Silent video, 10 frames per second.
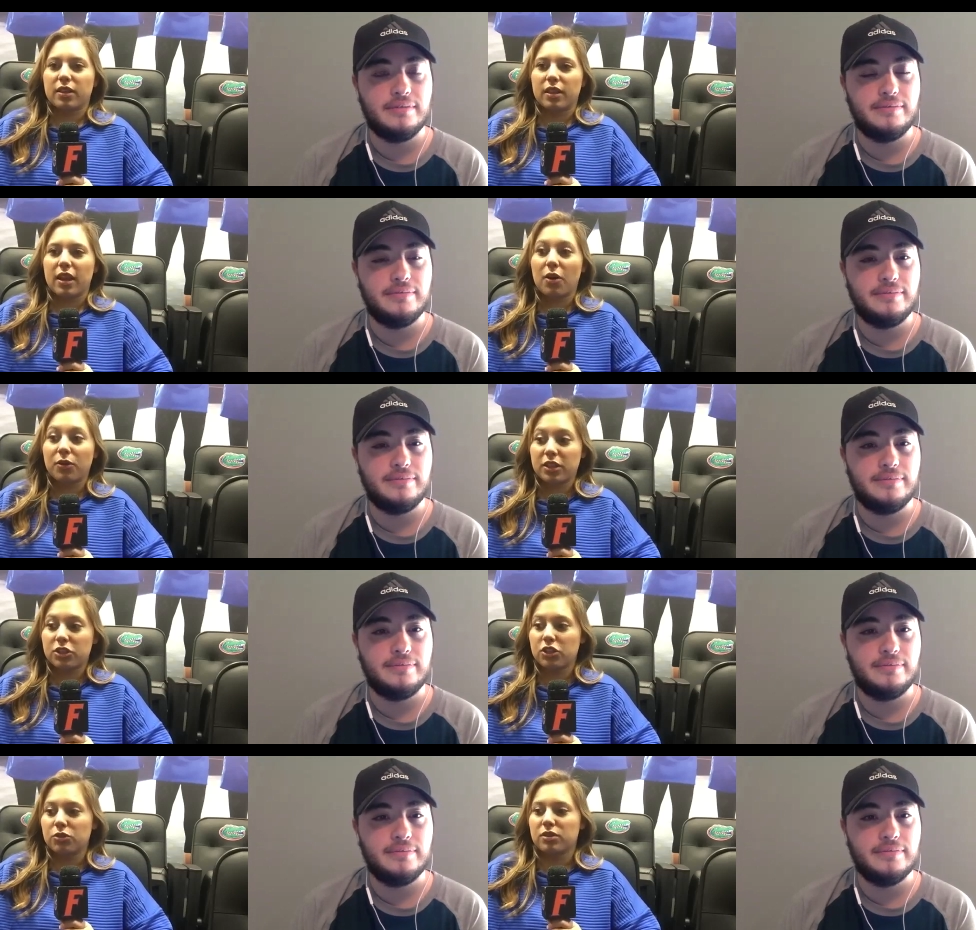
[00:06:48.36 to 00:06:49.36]
Speaker 1: health
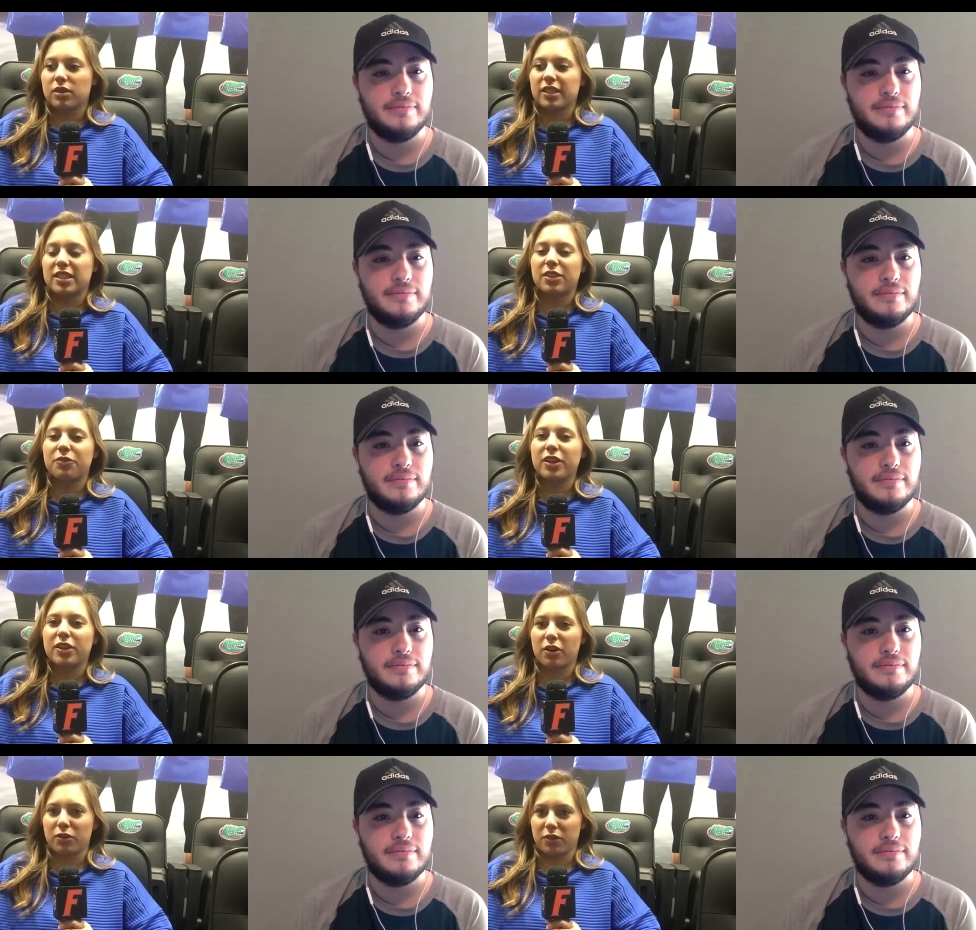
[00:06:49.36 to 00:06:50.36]
issues, like severe
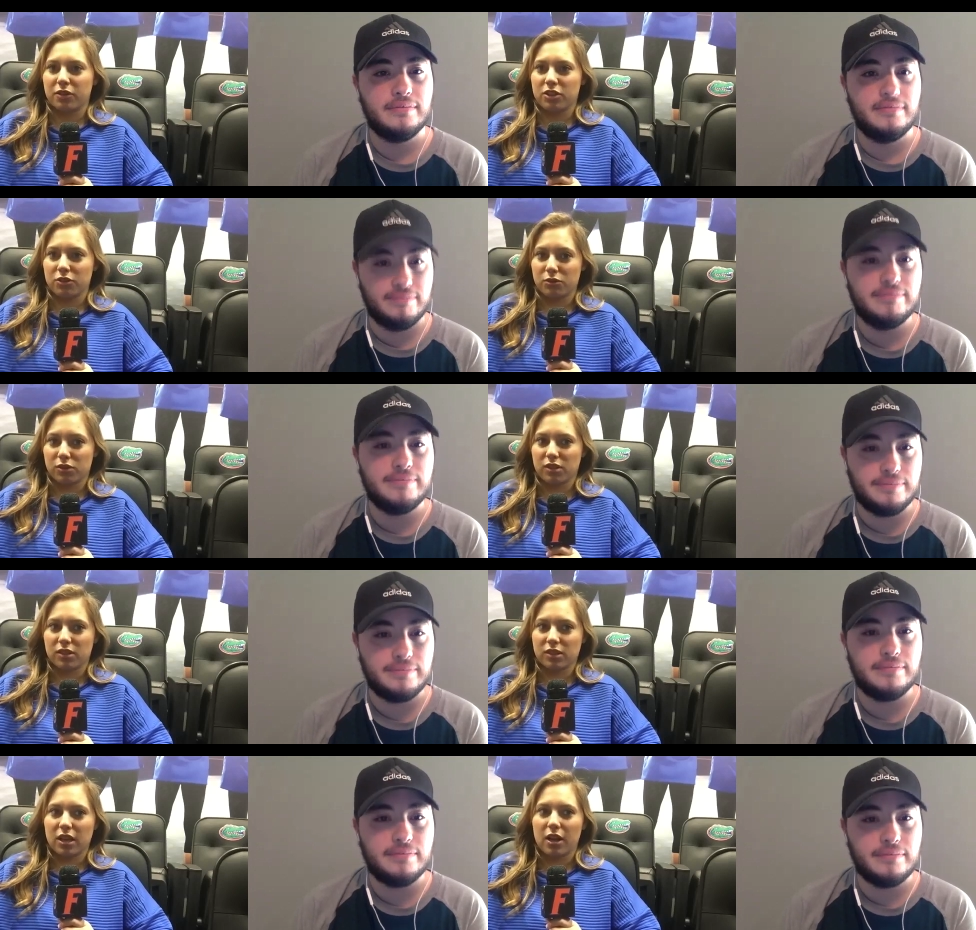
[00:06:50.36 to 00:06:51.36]
health issues.
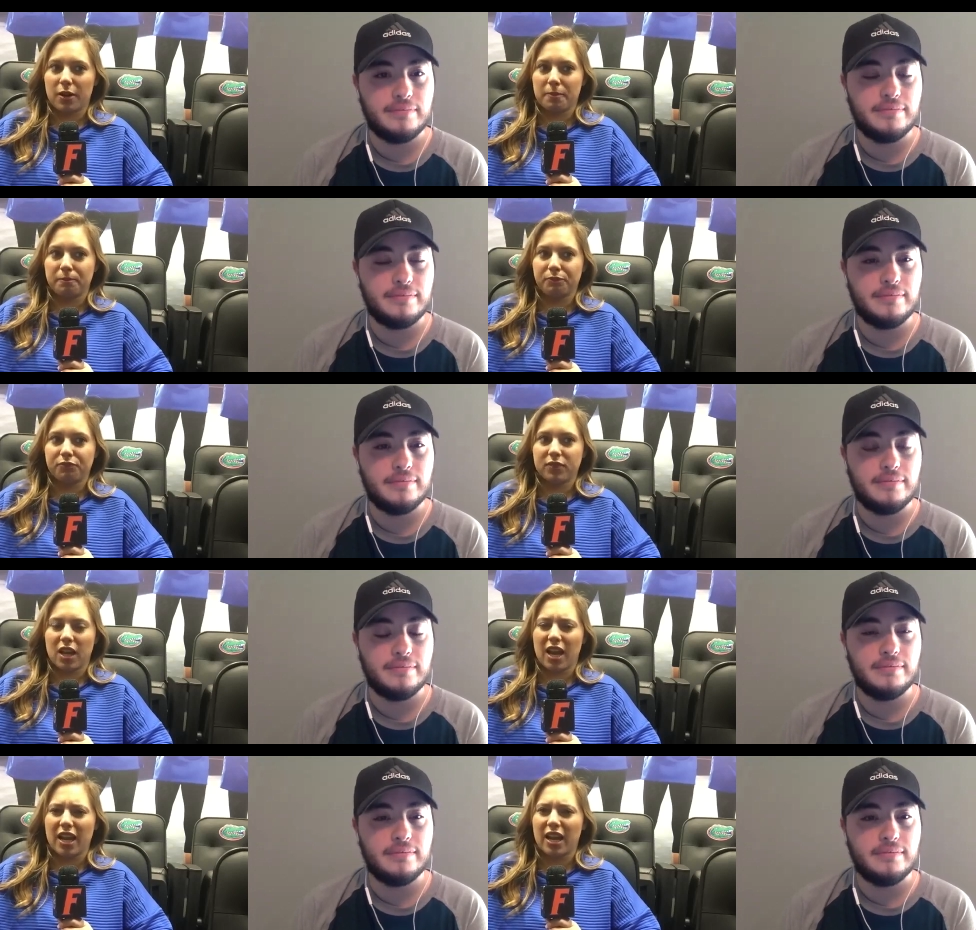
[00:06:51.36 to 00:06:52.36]
I
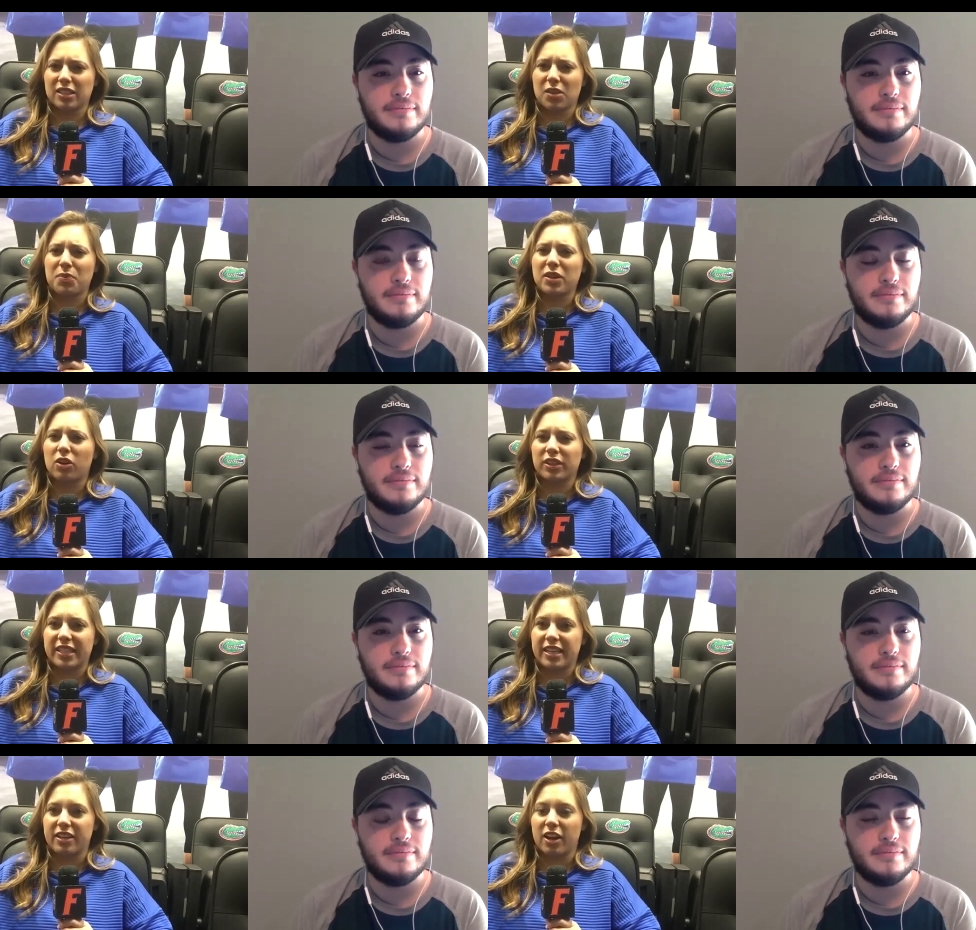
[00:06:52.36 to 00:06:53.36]
had something called
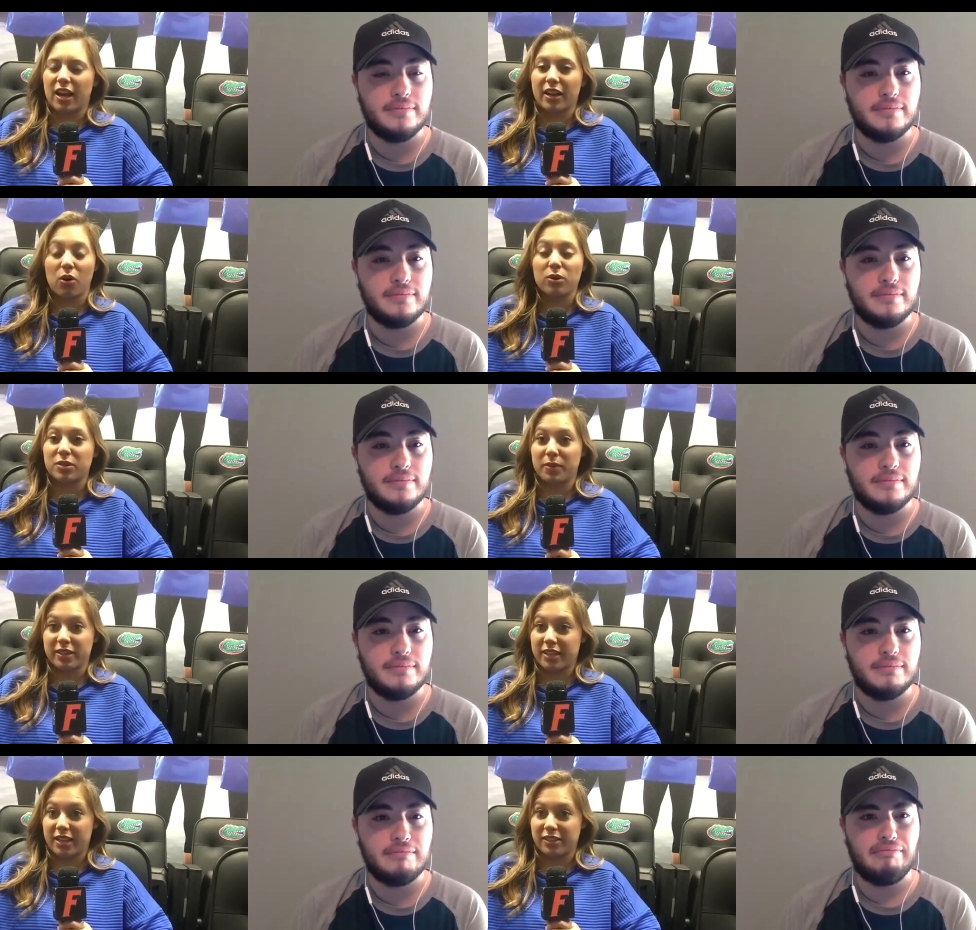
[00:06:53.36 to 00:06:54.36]
leaky gut. I had holes in my
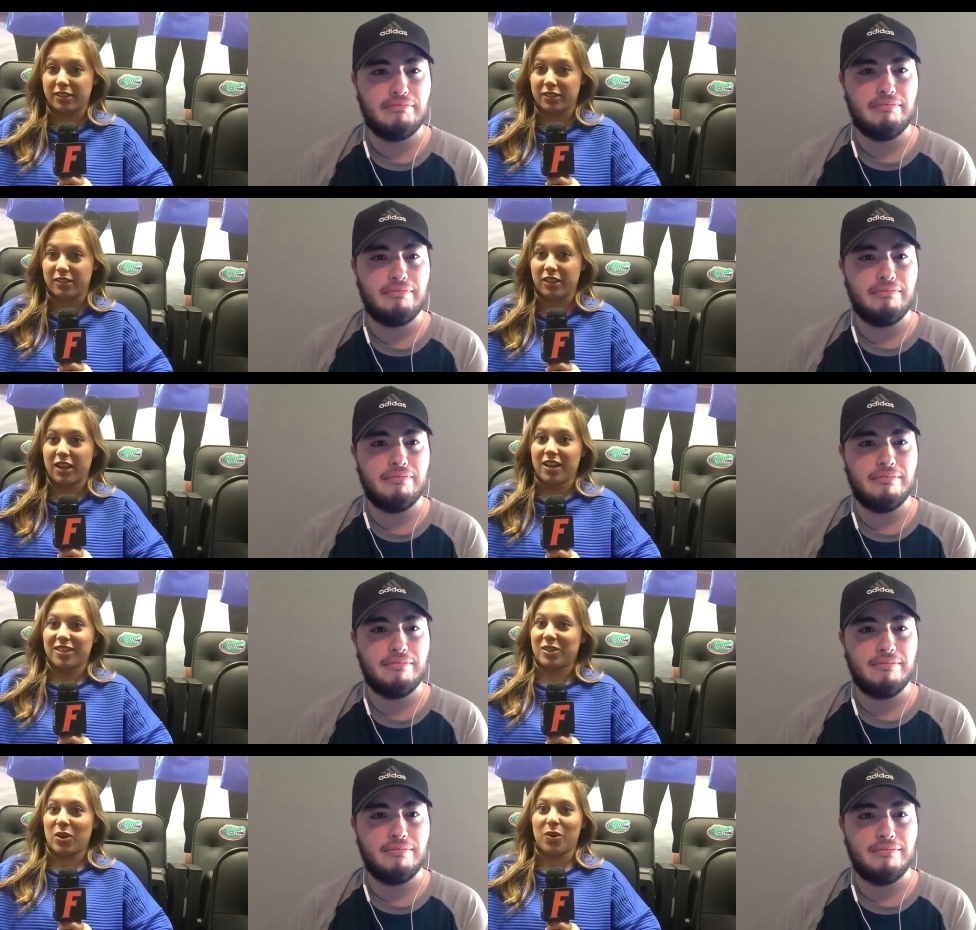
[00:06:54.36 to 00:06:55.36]
intestines.
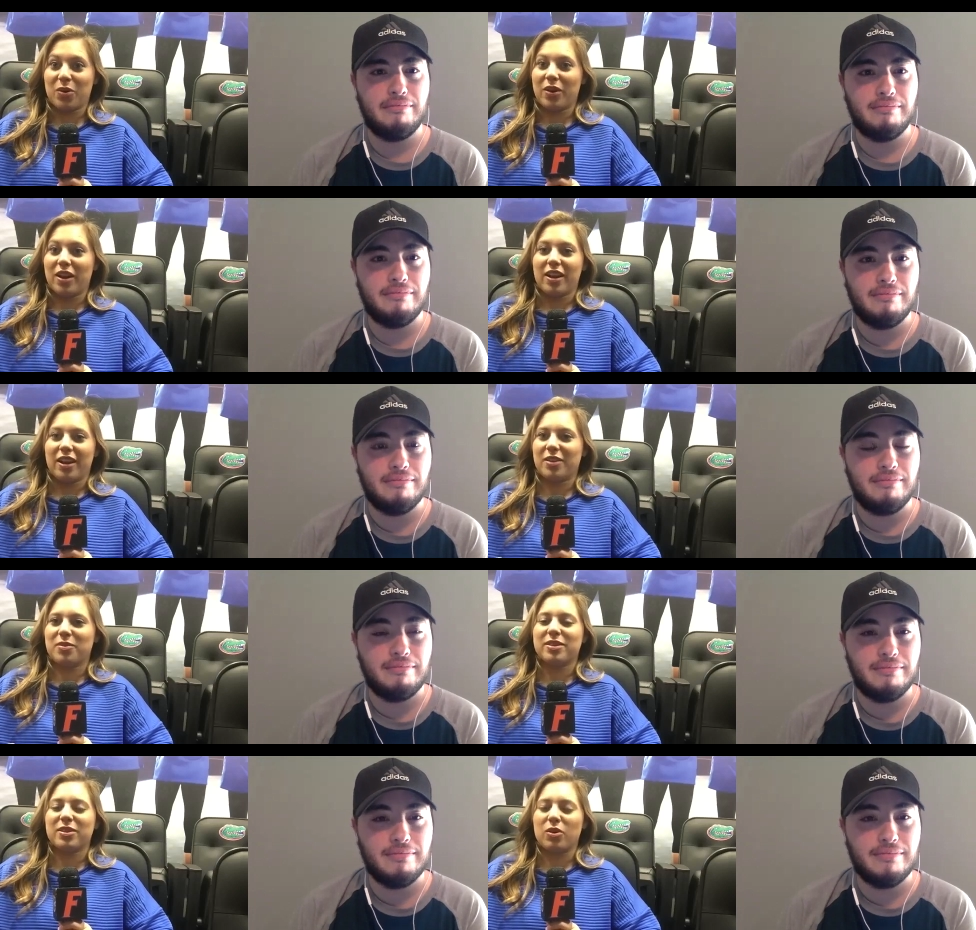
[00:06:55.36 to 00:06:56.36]
So it was
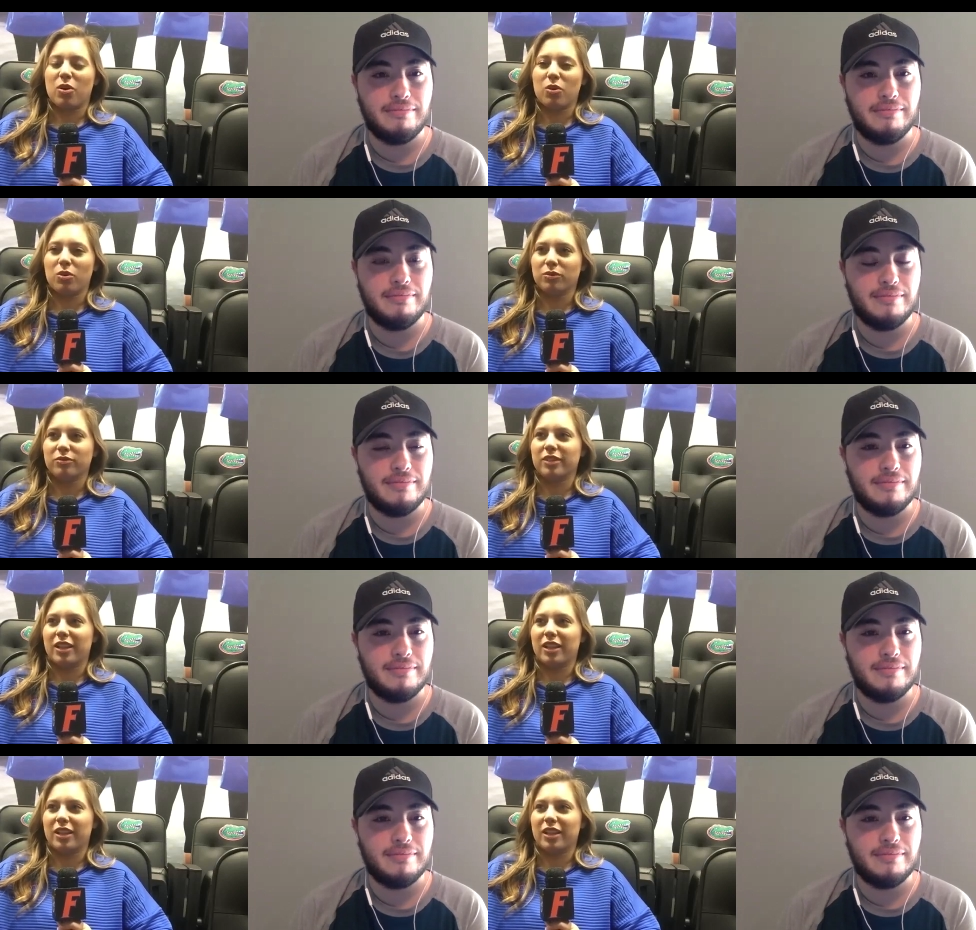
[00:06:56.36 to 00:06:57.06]
a whole